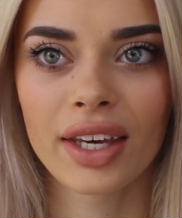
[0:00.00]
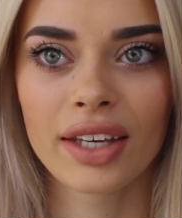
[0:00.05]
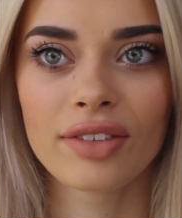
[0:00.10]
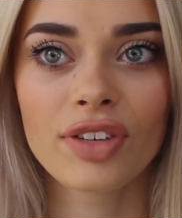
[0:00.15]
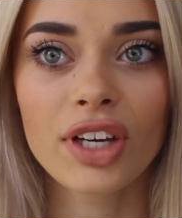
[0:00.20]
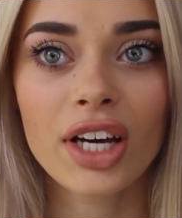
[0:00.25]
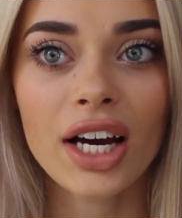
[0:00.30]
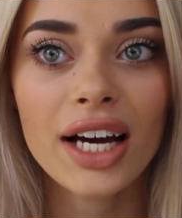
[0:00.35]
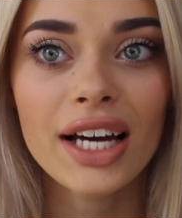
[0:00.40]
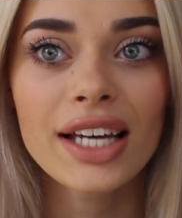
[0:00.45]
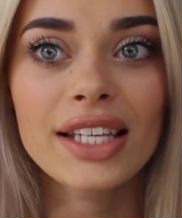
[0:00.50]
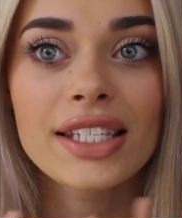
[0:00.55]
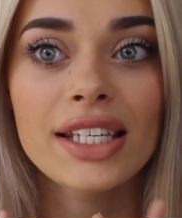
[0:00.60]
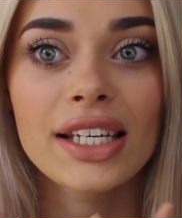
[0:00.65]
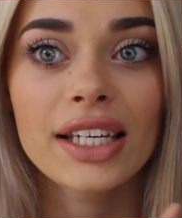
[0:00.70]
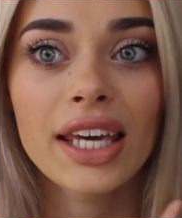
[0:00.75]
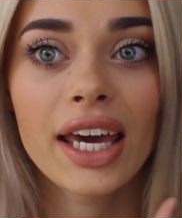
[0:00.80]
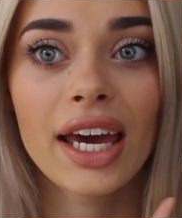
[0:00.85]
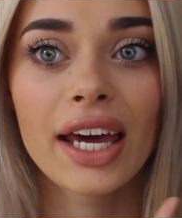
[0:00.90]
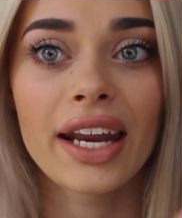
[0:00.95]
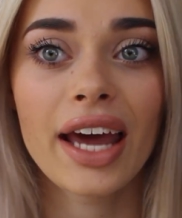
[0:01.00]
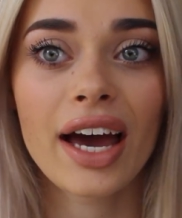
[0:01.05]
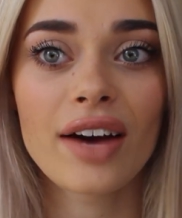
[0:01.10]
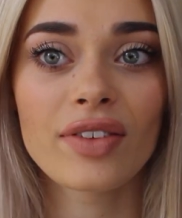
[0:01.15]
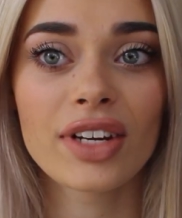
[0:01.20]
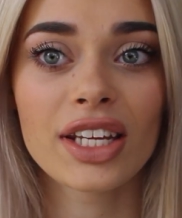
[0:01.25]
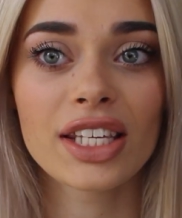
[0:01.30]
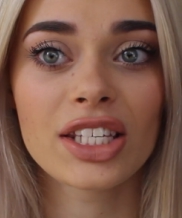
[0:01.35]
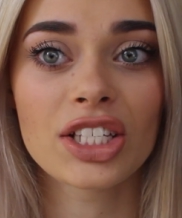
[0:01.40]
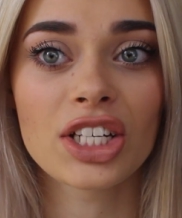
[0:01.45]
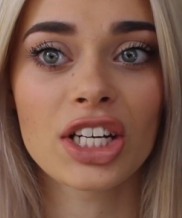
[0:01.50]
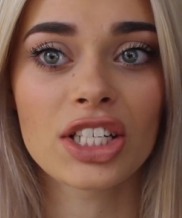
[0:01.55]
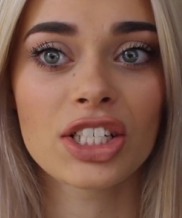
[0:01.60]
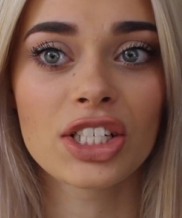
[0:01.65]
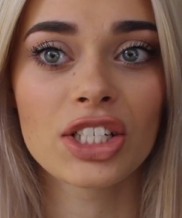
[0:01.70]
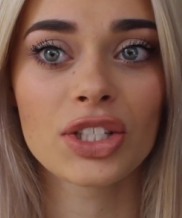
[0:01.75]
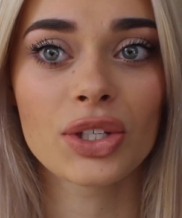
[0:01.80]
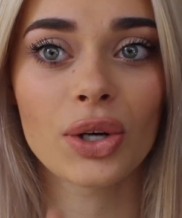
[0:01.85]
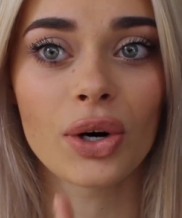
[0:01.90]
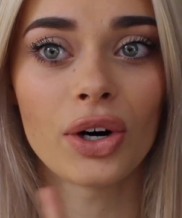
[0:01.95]
If you guys can have any
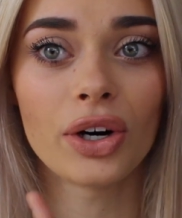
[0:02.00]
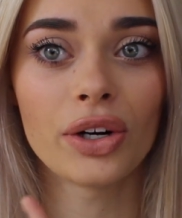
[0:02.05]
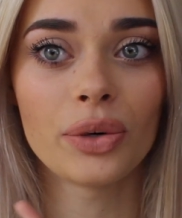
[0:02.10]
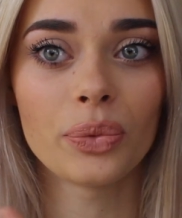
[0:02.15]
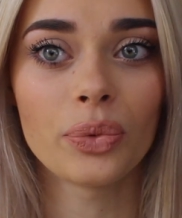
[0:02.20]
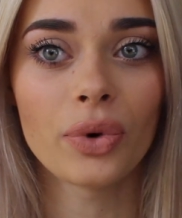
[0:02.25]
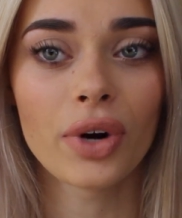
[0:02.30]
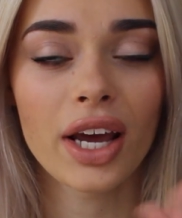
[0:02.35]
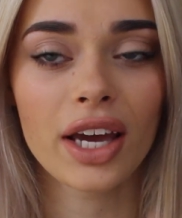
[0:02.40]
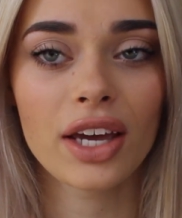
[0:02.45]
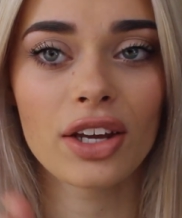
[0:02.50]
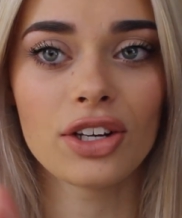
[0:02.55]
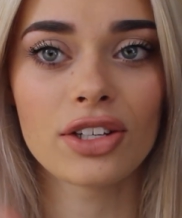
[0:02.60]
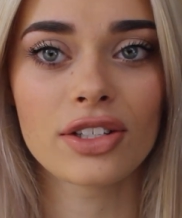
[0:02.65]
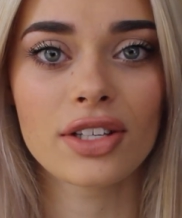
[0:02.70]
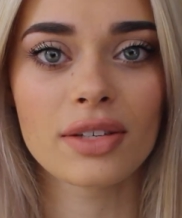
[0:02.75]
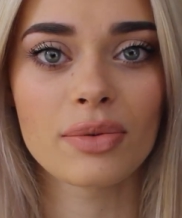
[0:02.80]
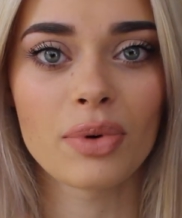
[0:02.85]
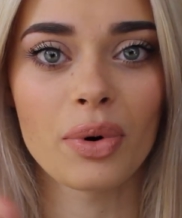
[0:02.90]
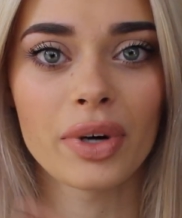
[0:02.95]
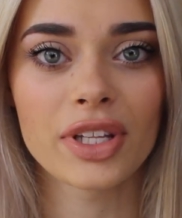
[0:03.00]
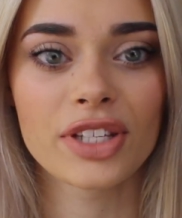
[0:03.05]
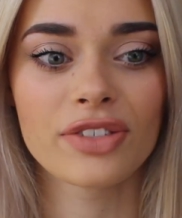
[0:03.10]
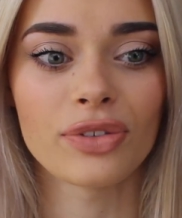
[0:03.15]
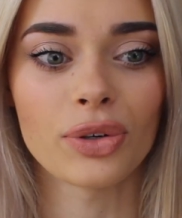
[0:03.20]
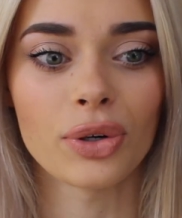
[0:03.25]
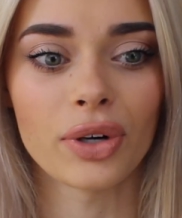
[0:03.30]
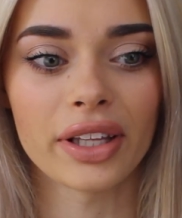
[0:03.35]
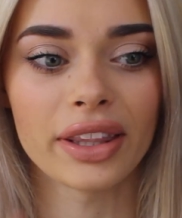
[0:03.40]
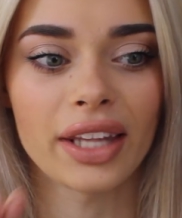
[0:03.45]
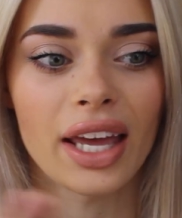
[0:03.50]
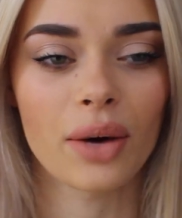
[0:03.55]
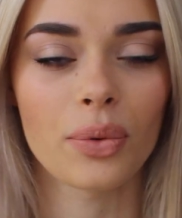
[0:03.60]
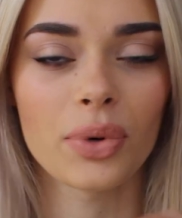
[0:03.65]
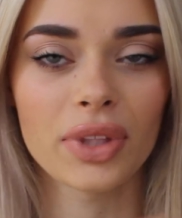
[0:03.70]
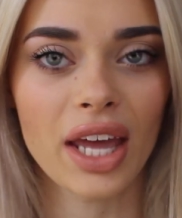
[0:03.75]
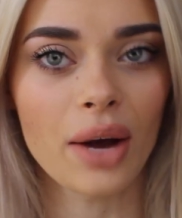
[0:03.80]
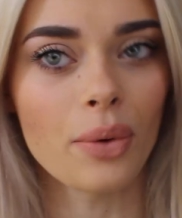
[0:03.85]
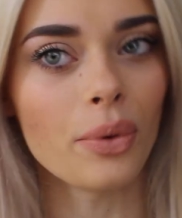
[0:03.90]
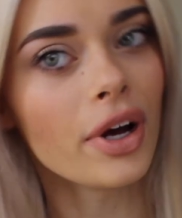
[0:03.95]
suggestions on what I can use the small ones for and like
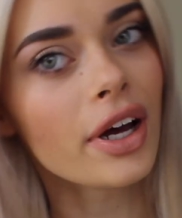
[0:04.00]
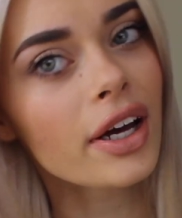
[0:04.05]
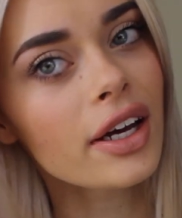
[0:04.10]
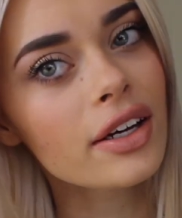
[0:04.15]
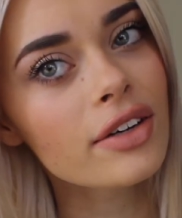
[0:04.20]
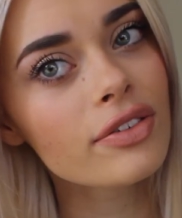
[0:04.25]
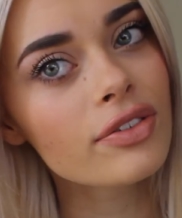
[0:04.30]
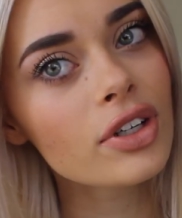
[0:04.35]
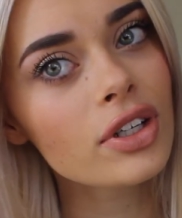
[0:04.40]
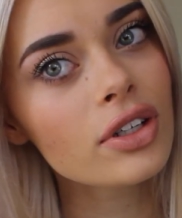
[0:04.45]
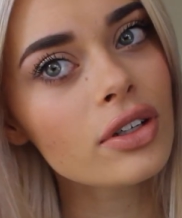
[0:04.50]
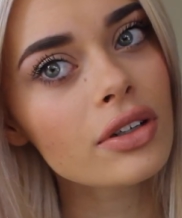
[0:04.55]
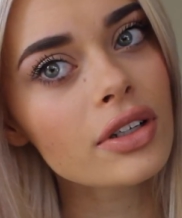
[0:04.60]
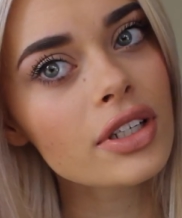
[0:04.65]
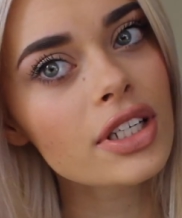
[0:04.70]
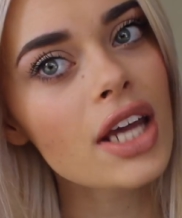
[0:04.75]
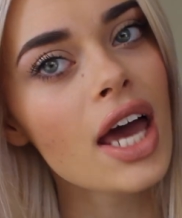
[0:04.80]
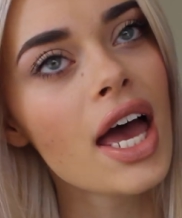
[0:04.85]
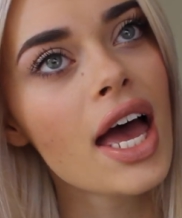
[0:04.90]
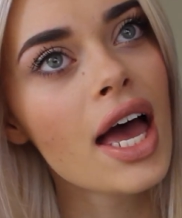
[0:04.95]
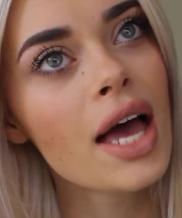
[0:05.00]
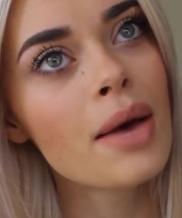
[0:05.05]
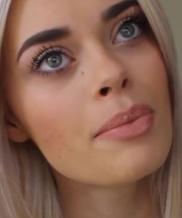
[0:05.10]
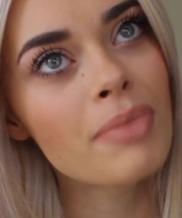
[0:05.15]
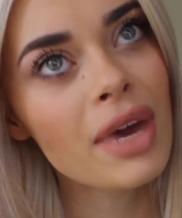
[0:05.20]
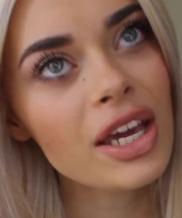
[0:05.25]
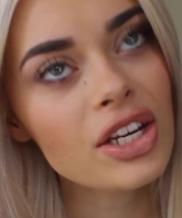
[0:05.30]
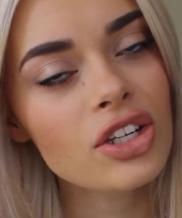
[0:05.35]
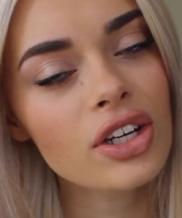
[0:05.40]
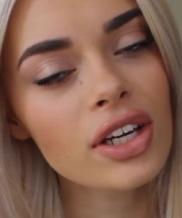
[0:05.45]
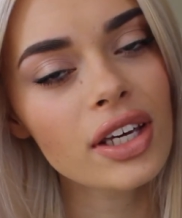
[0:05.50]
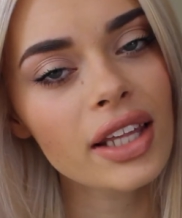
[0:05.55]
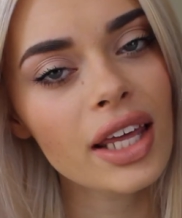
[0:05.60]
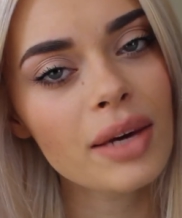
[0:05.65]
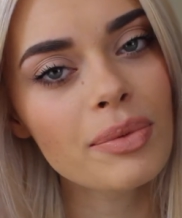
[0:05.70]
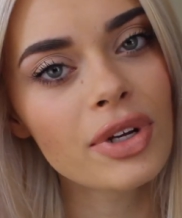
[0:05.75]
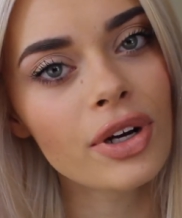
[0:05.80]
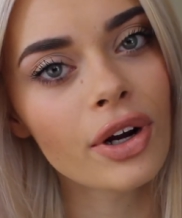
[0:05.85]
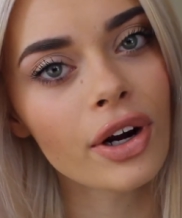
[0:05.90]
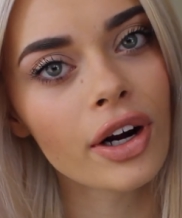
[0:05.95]
what they work for good, make sure you
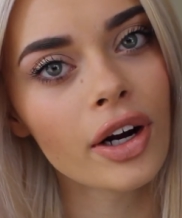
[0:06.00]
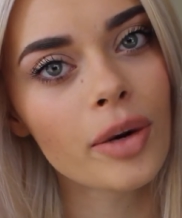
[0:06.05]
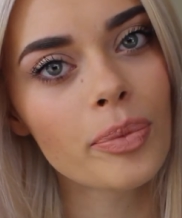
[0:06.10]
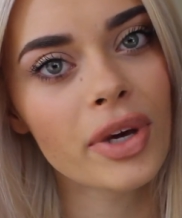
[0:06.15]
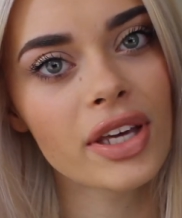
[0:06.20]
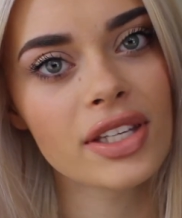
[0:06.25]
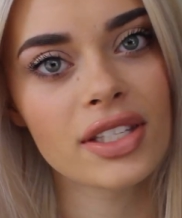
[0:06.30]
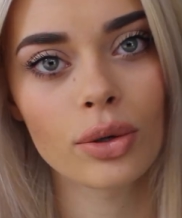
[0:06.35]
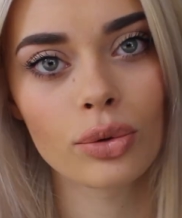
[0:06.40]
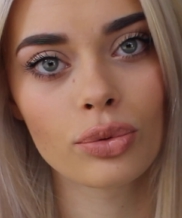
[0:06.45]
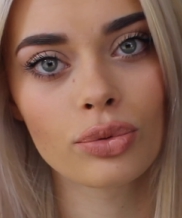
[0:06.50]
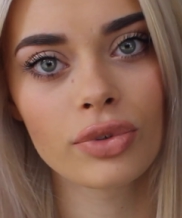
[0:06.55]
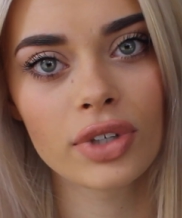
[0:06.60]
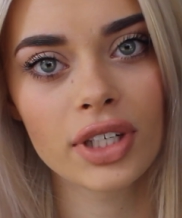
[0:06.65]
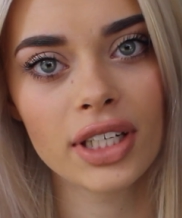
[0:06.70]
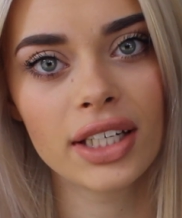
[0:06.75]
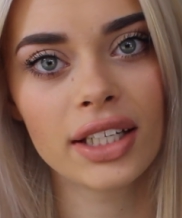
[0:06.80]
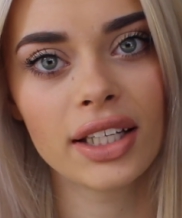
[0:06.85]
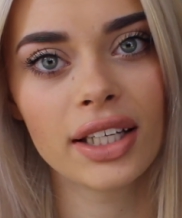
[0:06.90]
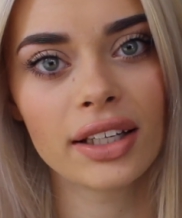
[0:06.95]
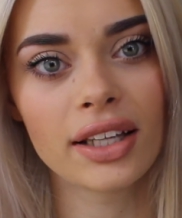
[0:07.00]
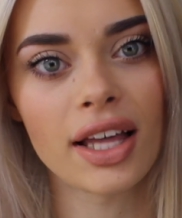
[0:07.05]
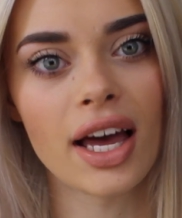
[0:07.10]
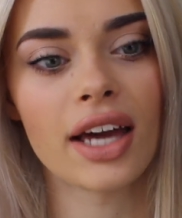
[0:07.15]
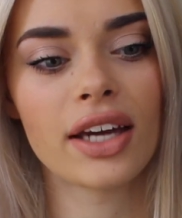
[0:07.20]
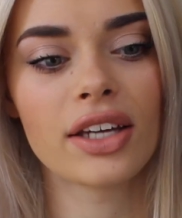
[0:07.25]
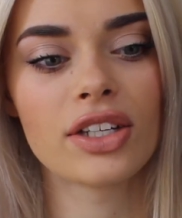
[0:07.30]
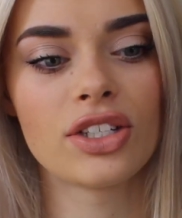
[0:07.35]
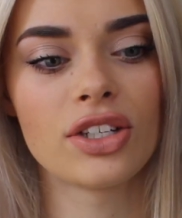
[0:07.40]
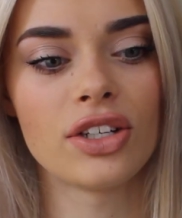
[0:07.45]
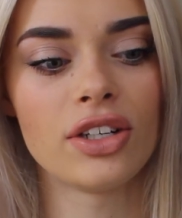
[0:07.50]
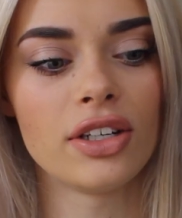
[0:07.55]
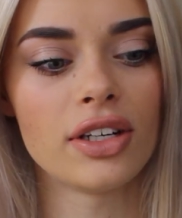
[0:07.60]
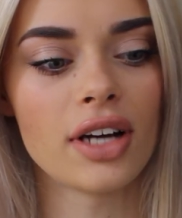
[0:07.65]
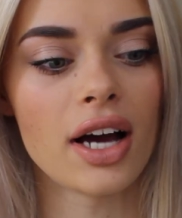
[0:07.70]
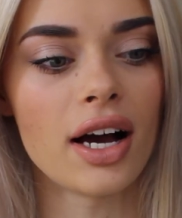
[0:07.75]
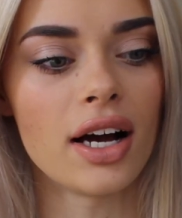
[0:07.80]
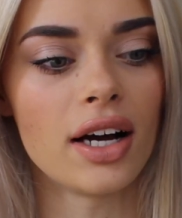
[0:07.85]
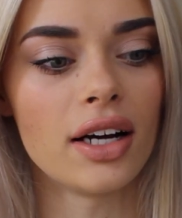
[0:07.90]
let me know because I would really like to